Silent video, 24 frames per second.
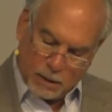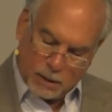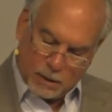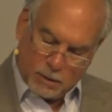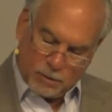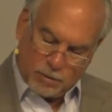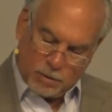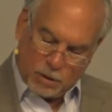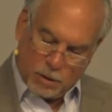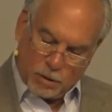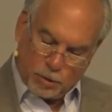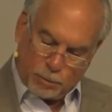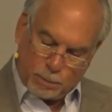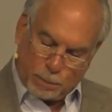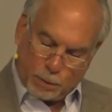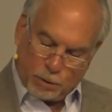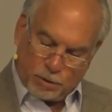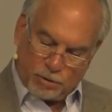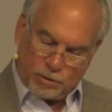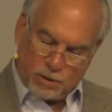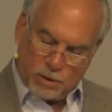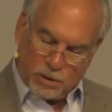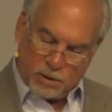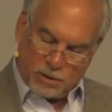So those
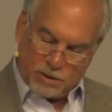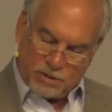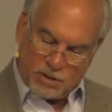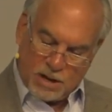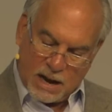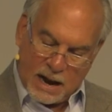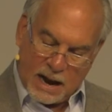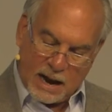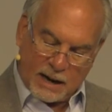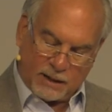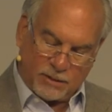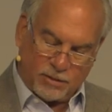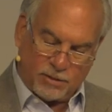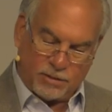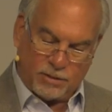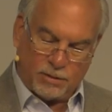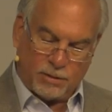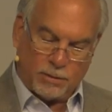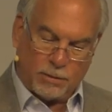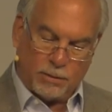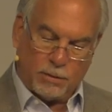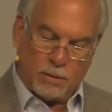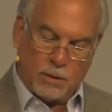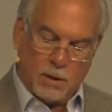personal
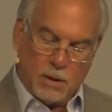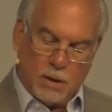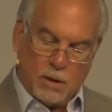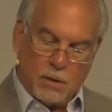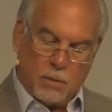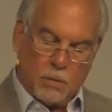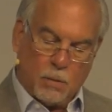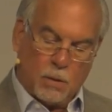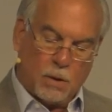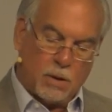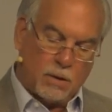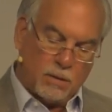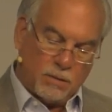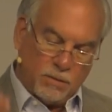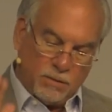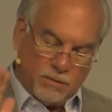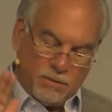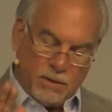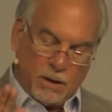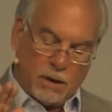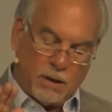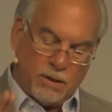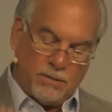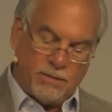attacks were
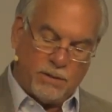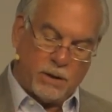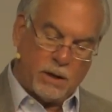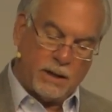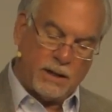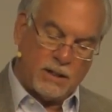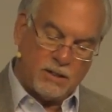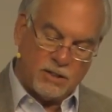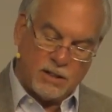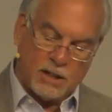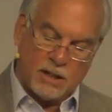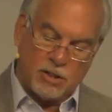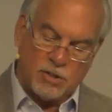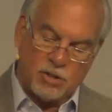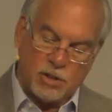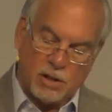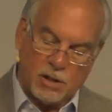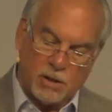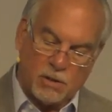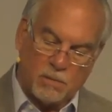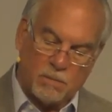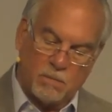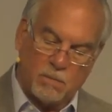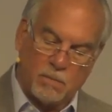very, very
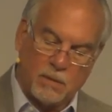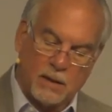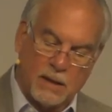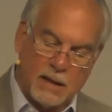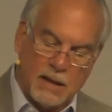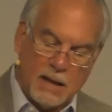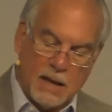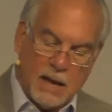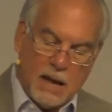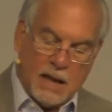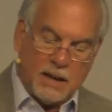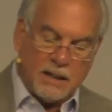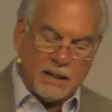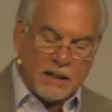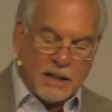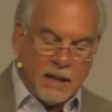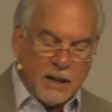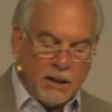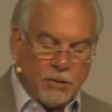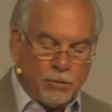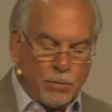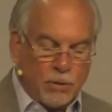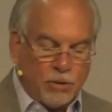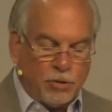intentional. And the
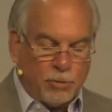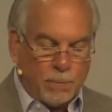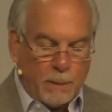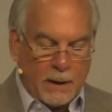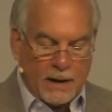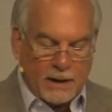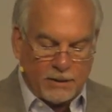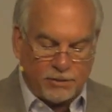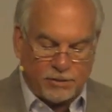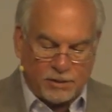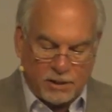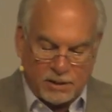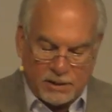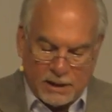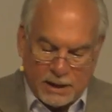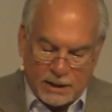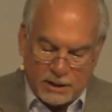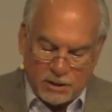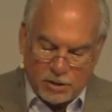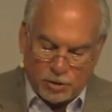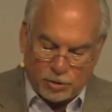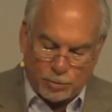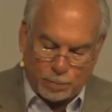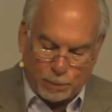king's response to
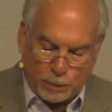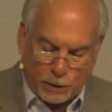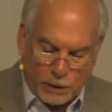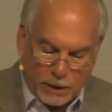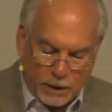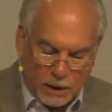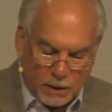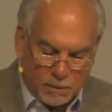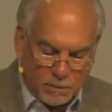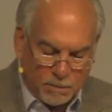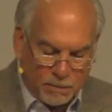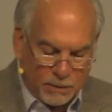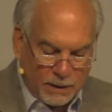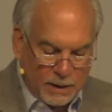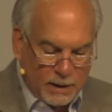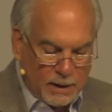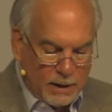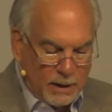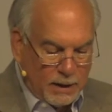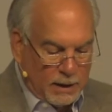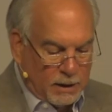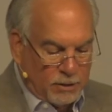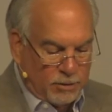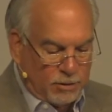Daniel's prayer
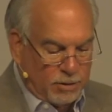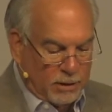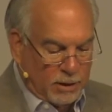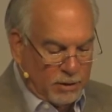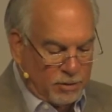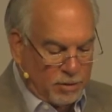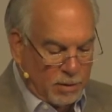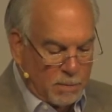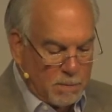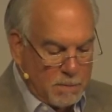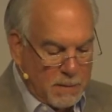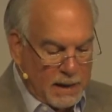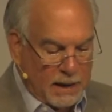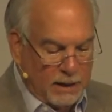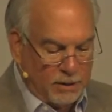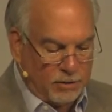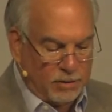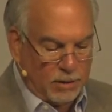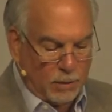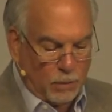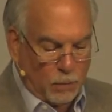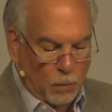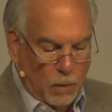is amazing.